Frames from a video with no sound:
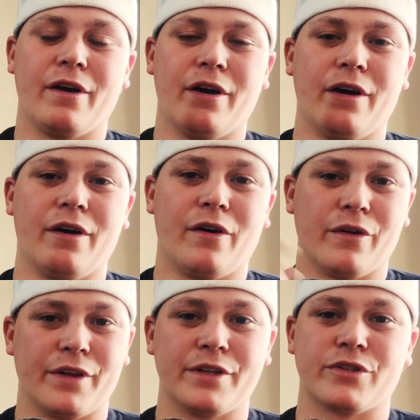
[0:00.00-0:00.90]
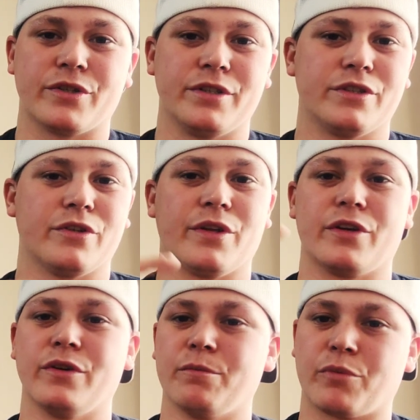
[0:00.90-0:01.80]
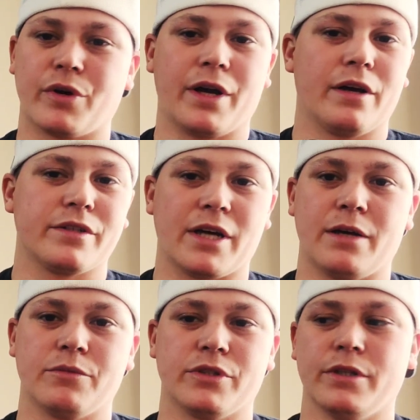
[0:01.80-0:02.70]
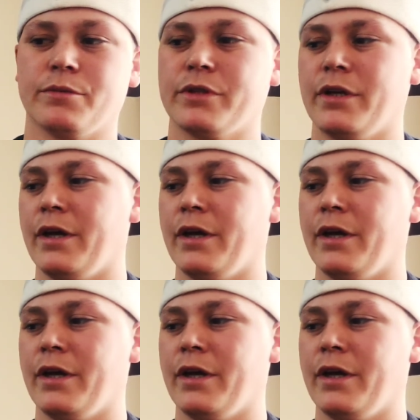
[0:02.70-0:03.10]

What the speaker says: on that tree, so they couldn't print out time slips.